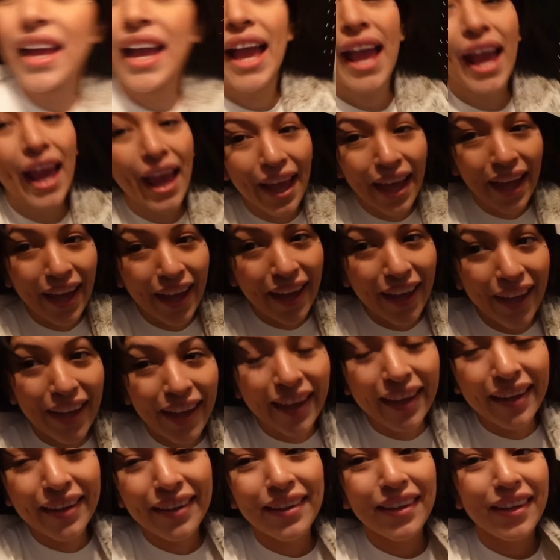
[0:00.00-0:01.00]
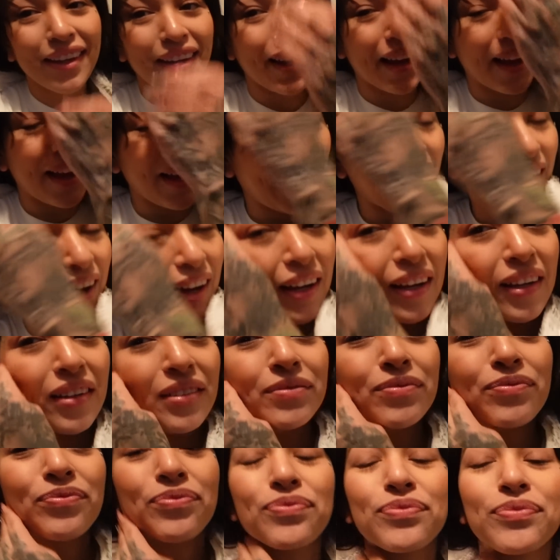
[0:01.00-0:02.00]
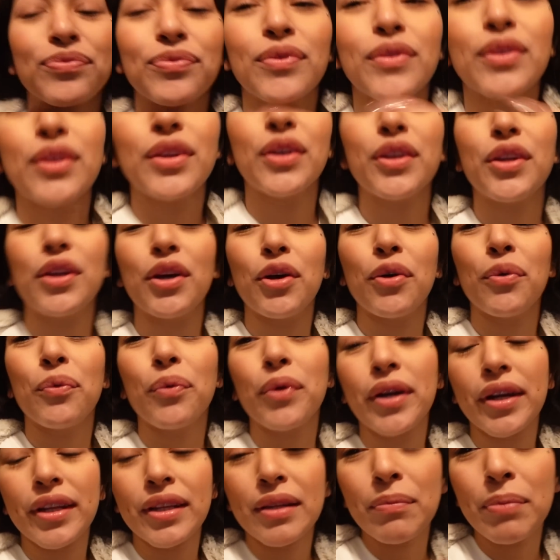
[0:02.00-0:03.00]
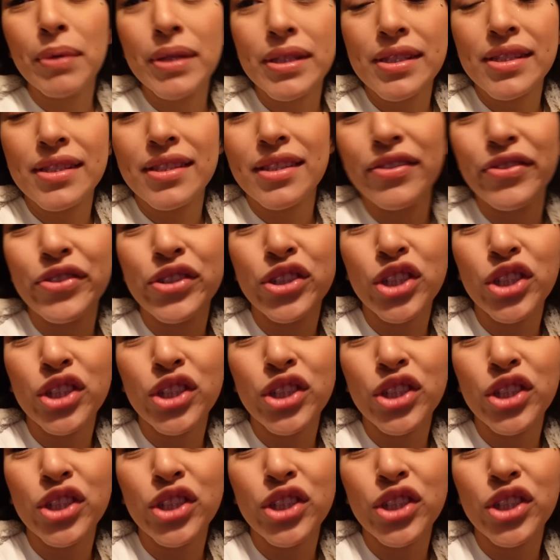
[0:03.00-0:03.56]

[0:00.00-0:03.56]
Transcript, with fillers: And um, you know, we're in the business of